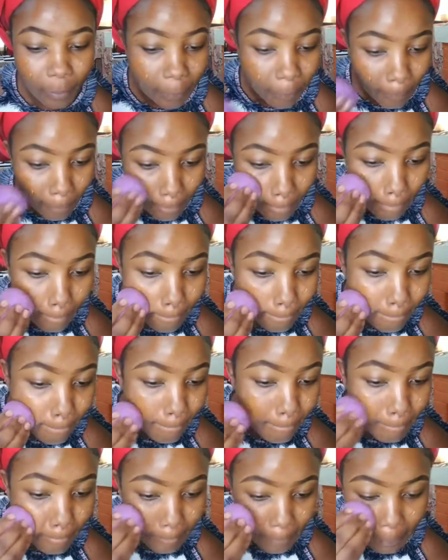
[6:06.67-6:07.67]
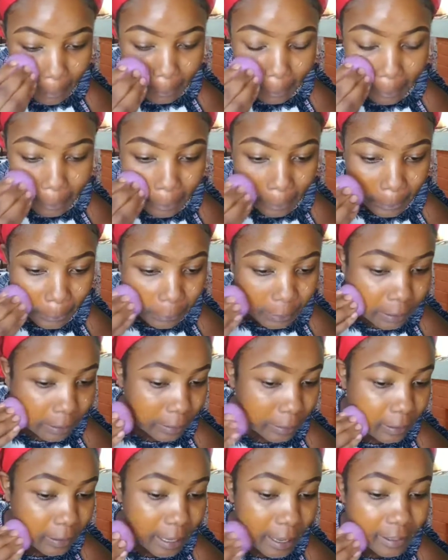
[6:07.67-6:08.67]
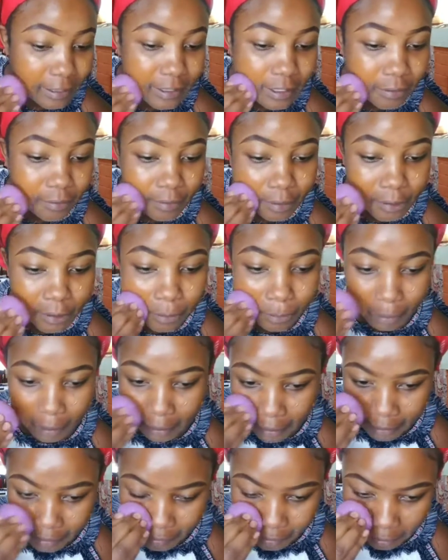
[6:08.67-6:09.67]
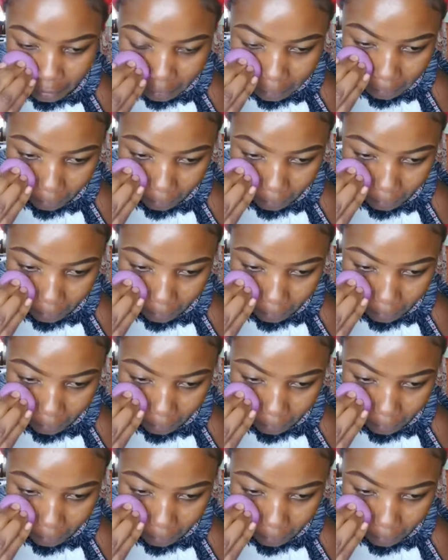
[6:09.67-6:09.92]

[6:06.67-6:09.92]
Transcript: So, and since I had just finished my class 8,